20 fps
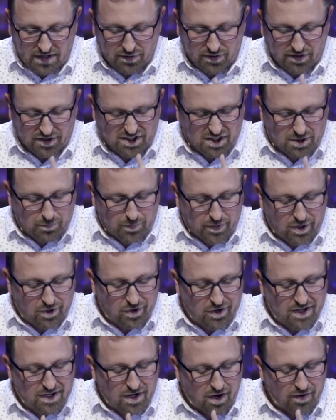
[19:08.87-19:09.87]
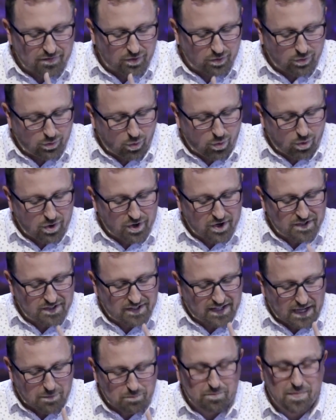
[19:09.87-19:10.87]
The Spirit of the Lord
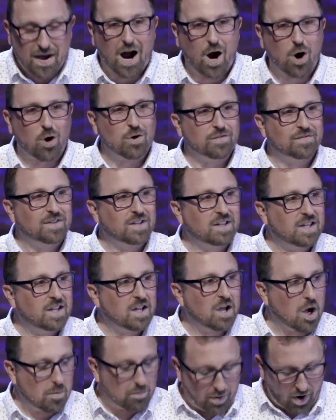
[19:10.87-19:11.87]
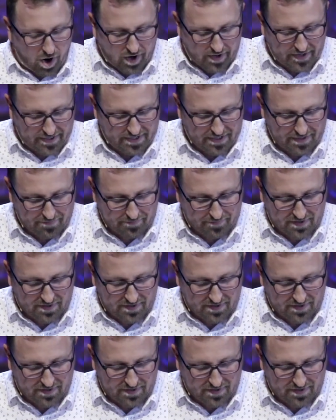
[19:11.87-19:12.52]
came powerfully upon him.